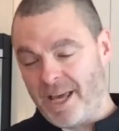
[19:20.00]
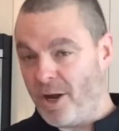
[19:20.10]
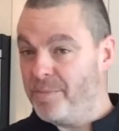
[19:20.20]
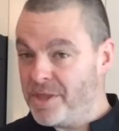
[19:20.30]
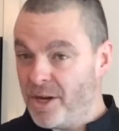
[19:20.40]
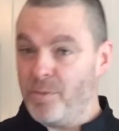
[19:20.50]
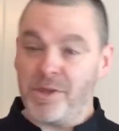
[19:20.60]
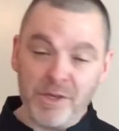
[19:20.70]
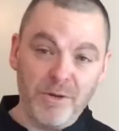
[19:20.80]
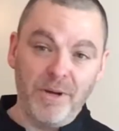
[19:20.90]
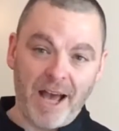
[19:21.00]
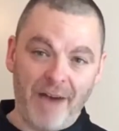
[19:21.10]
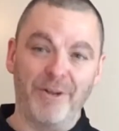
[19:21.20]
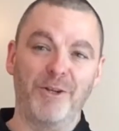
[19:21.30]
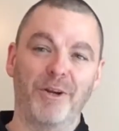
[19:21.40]
And I'll be there with you
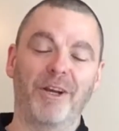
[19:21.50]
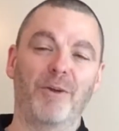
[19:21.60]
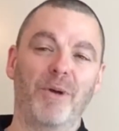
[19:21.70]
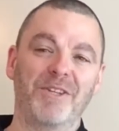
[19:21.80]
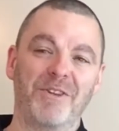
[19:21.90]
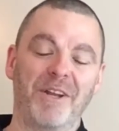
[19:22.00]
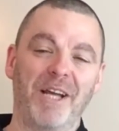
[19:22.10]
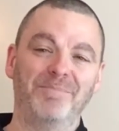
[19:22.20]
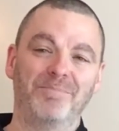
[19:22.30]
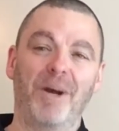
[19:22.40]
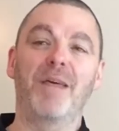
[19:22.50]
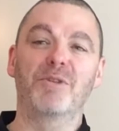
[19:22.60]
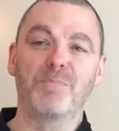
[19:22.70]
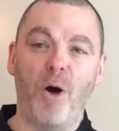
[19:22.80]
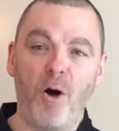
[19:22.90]
having a drink on Wednesday night. My name
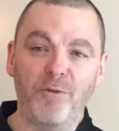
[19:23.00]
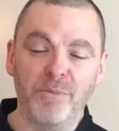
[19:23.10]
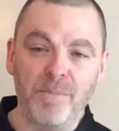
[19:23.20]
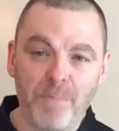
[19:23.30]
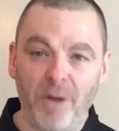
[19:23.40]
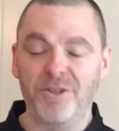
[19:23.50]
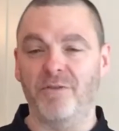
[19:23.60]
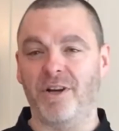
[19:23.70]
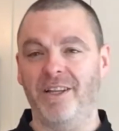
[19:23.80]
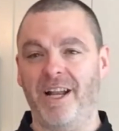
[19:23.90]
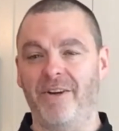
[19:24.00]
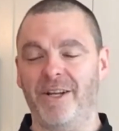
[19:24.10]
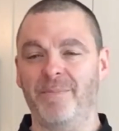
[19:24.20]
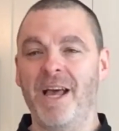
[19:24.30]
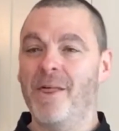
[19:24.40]
is Paul from Impulsive
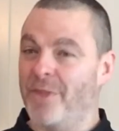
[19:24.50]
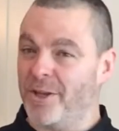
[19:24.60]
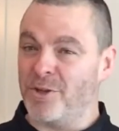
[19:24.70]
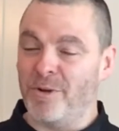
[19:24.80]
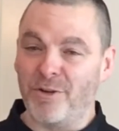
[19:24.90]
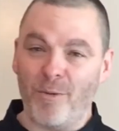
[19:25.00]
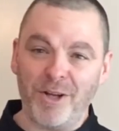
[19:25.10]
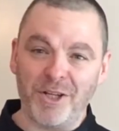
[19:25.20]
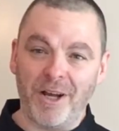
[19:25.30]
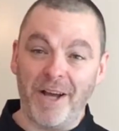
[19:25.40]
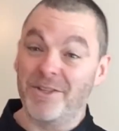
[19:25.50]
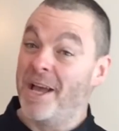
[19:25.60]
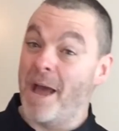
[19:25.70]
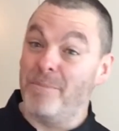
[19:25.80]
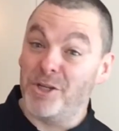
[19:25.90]
Culinarian. Thanks so much for watching, guys.
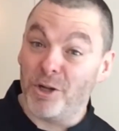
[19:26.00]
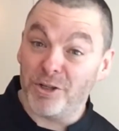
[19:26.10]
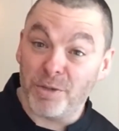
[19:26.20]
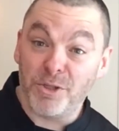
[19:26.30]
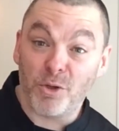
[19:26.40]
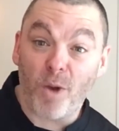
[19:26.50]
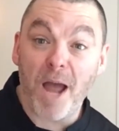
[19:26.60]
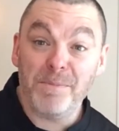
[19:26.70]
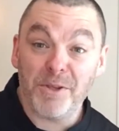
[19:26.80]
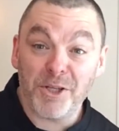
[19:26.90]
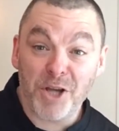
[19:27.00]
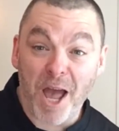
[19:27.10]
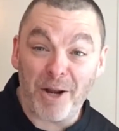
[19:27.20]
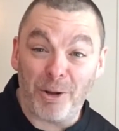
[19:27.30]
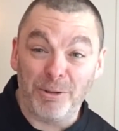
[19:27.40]
And be sure to subscribe to the
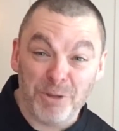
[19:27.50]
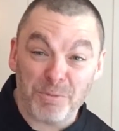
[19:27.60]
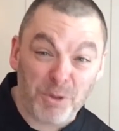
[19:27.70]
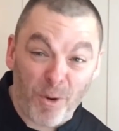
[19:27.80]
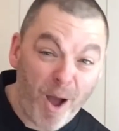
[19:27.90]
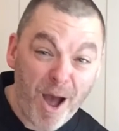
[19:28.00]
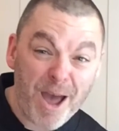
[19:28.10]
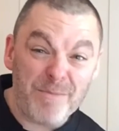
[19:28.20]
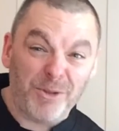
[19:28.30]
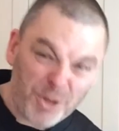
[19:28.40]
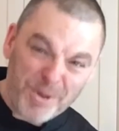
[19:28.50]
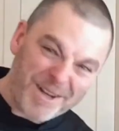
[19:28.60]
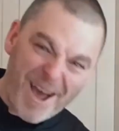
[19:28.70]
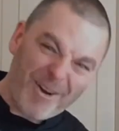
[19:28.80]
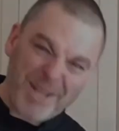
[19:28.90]
channel. Subscribe. Do
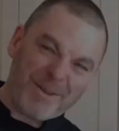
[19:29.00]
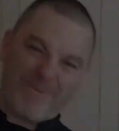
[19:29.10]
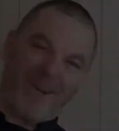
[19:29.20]
it now. Hit the